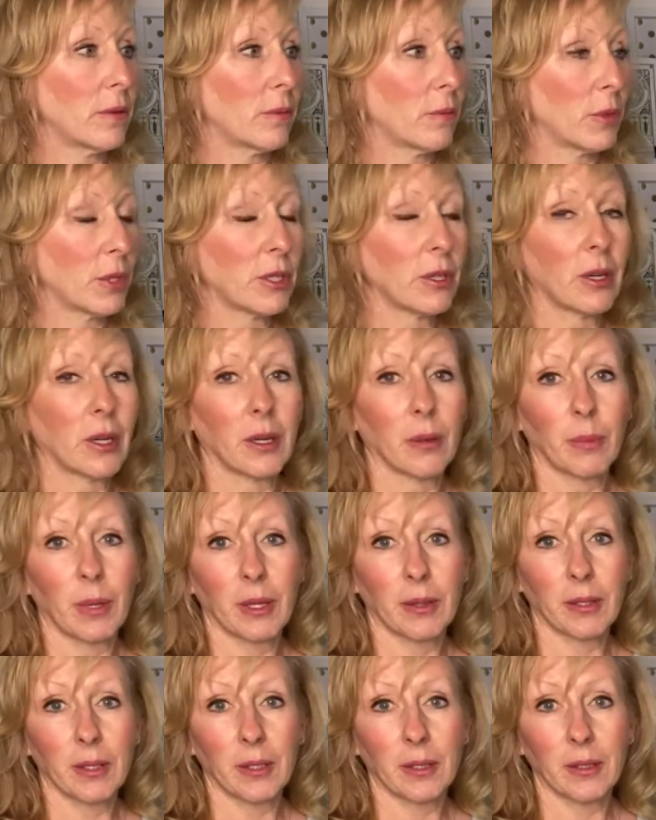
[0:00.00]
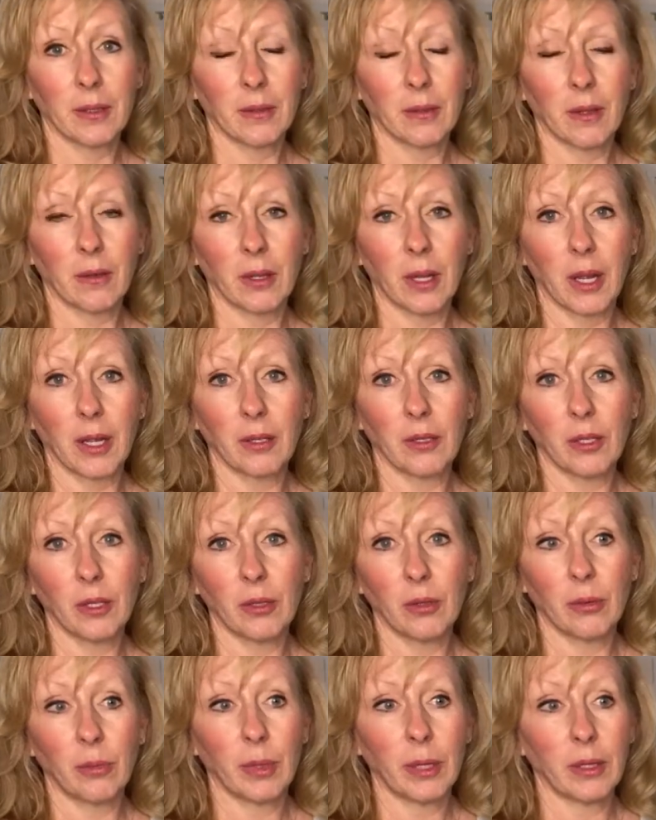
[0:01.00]
We talk about this a lot
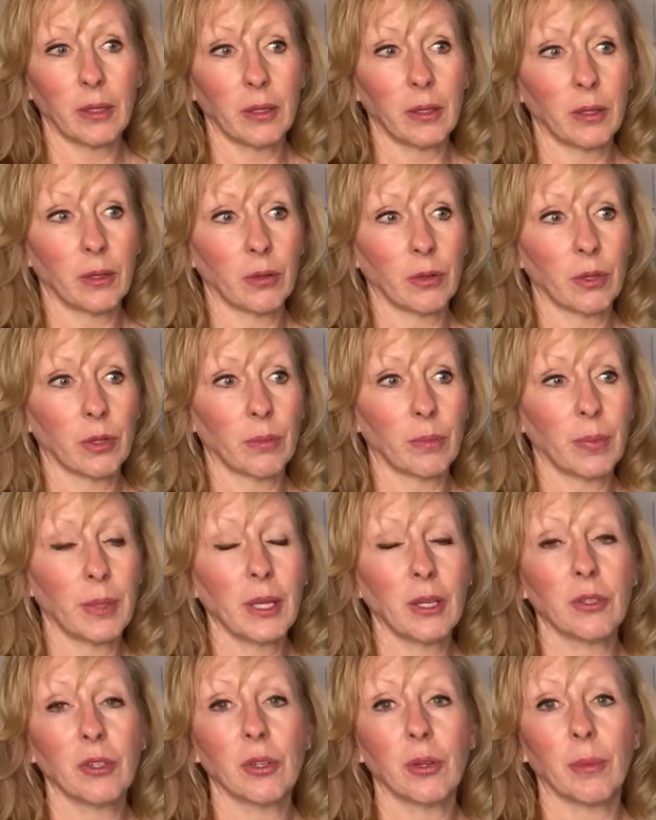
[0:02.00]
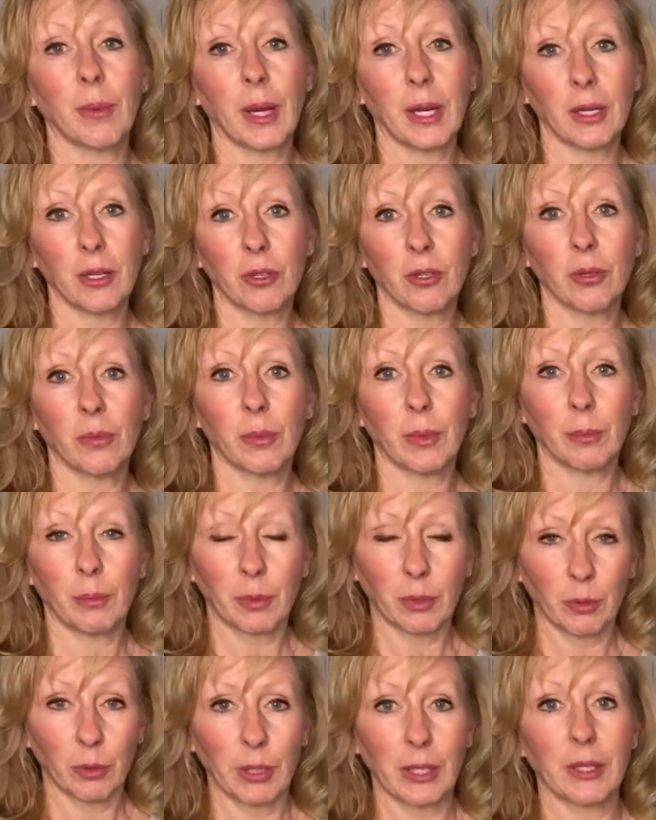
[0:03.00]
too, but your pH of your body should be
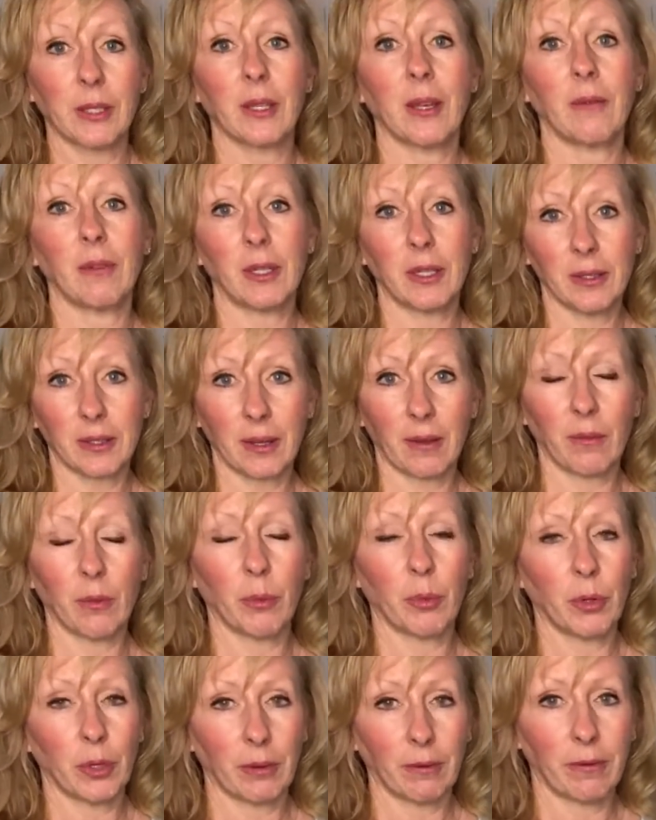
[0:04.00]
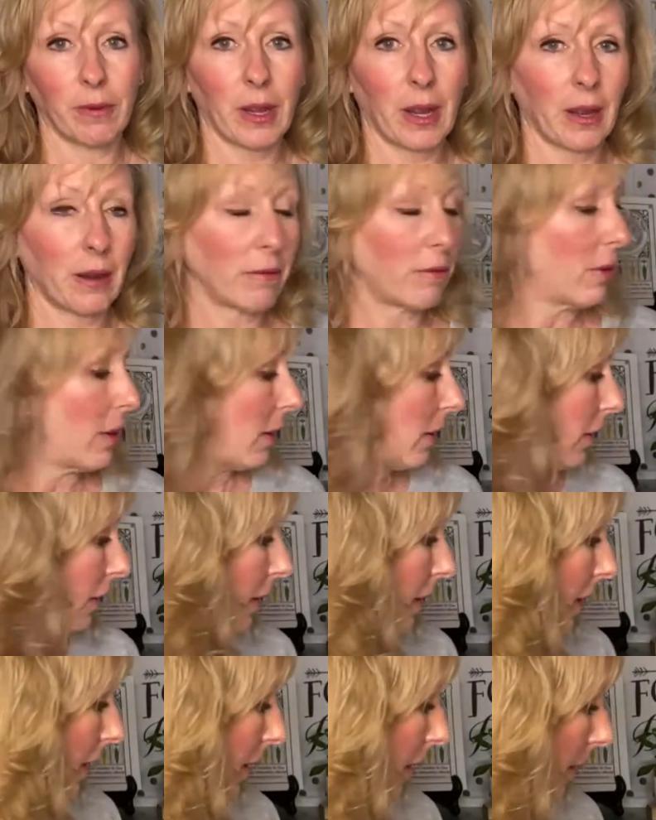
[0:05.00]
between 7 and 7.5.
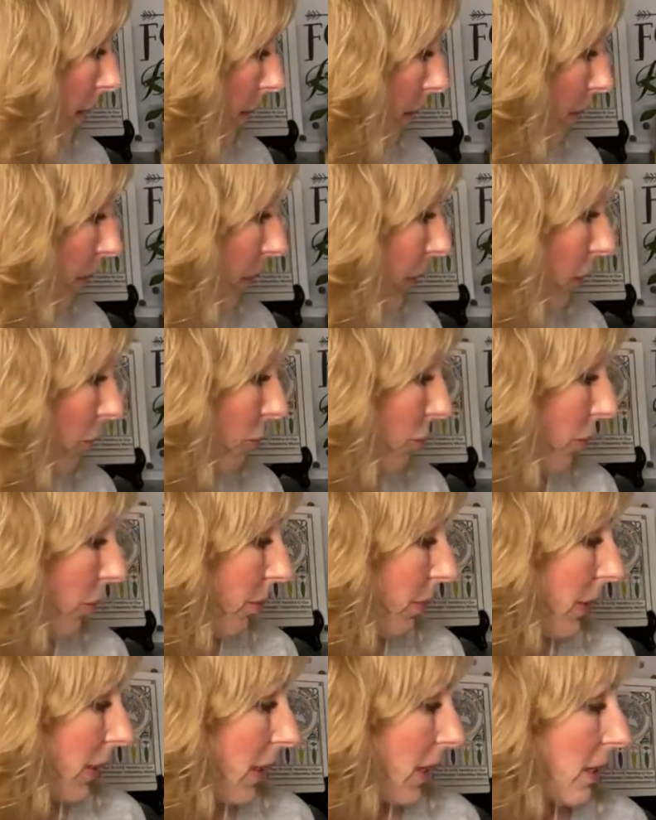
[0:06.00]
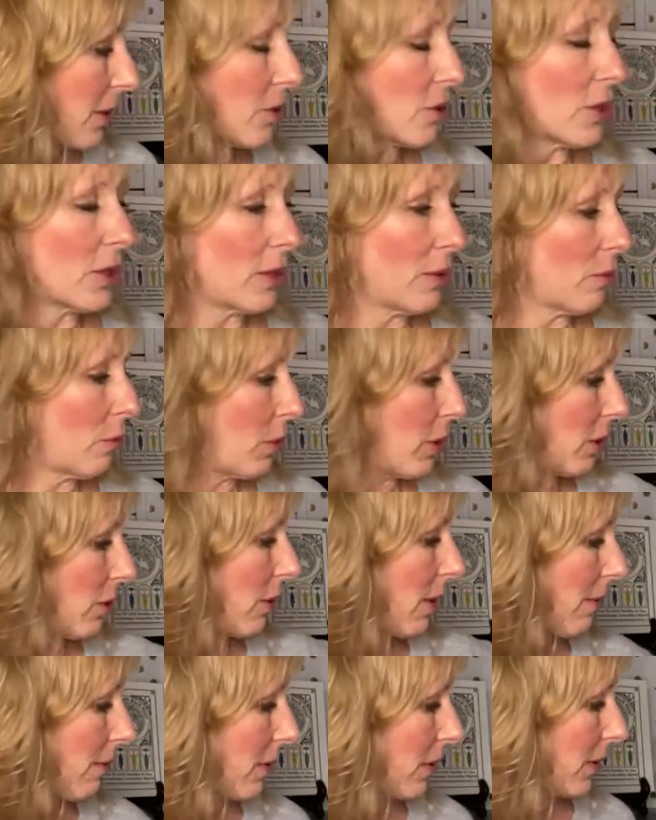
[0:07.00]
Neutral pH, and when you
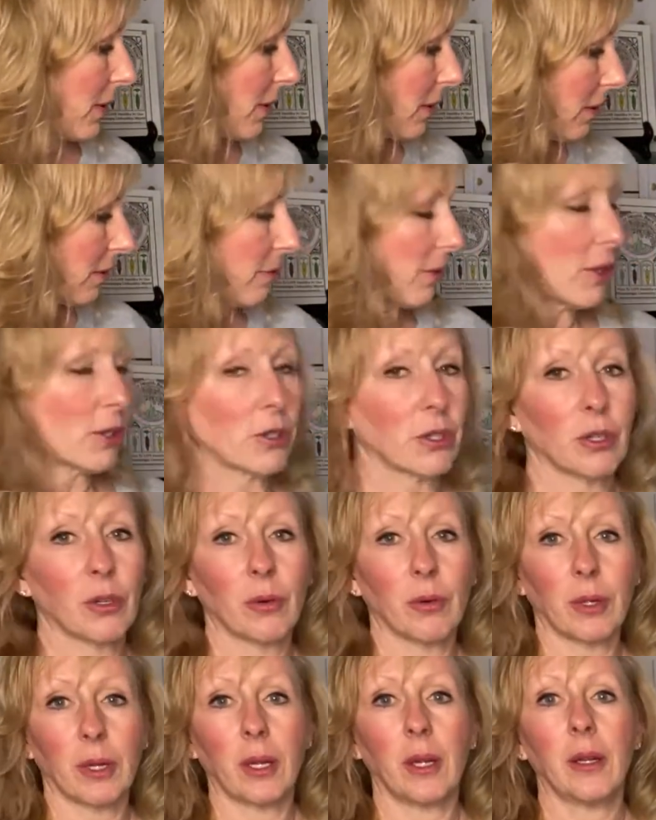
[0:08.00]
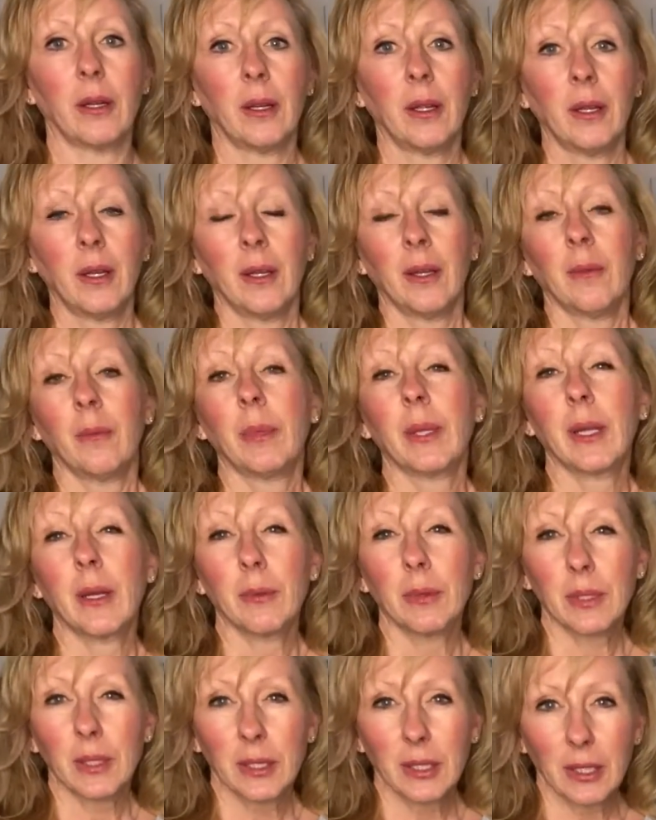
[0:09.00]
have all this dysfunction going on,
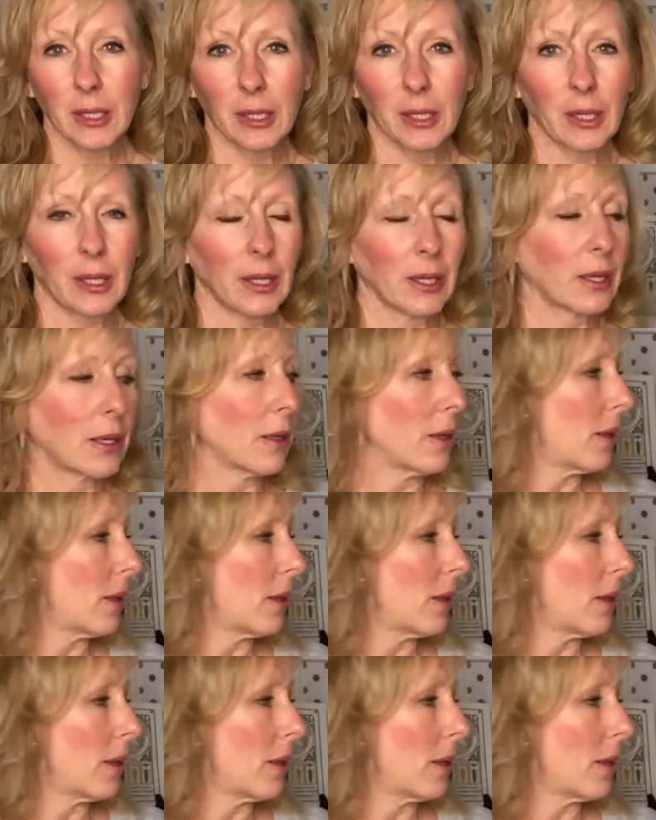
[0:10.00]
becomes acidic.